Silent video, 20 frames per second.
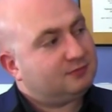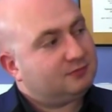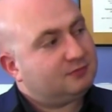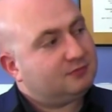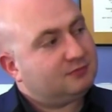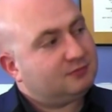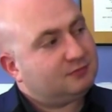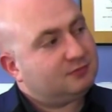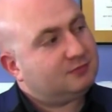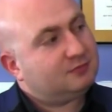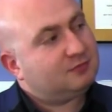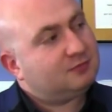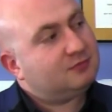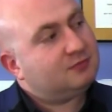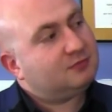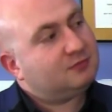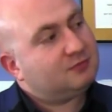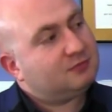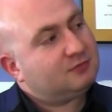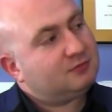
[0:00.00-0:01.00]

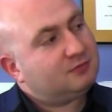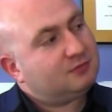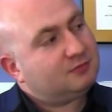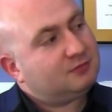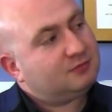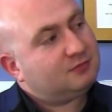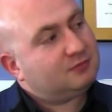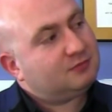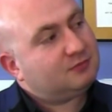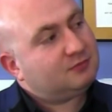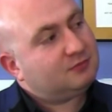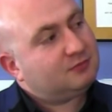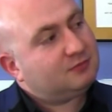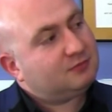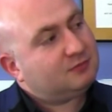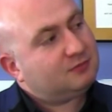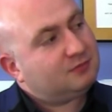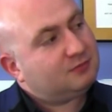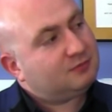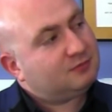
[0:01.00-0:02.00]

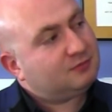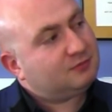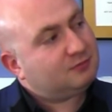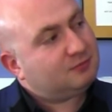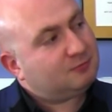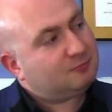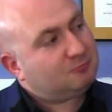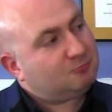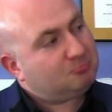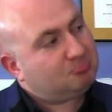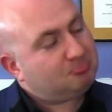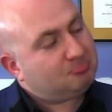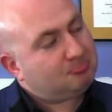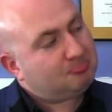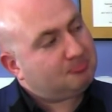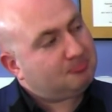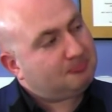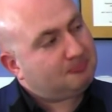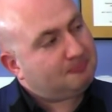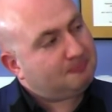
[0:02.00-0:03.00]

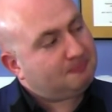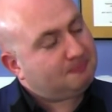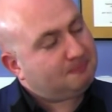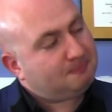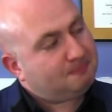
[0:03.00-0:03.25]
(silent)